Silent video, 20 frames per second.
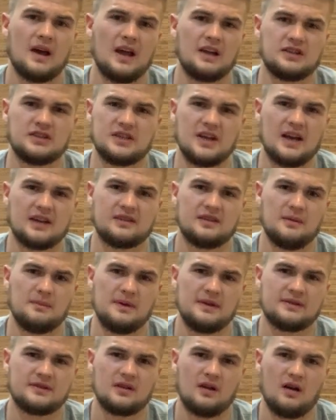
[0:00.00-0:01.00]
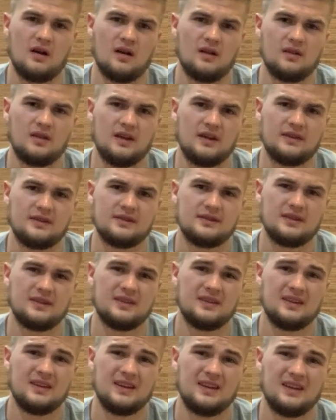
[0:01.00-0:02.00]
checked the missed call list.
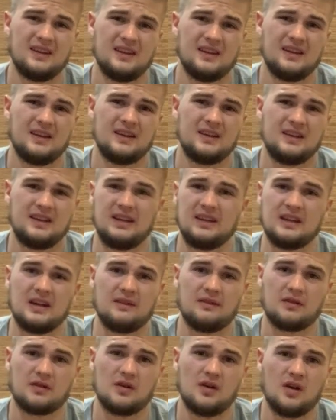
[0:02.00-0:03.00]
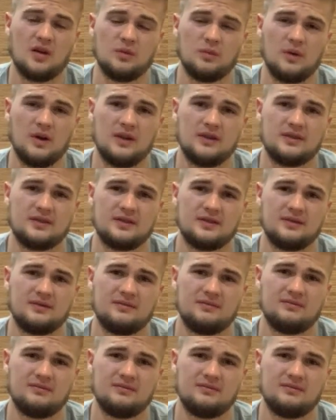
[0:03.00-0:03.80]
He never called once.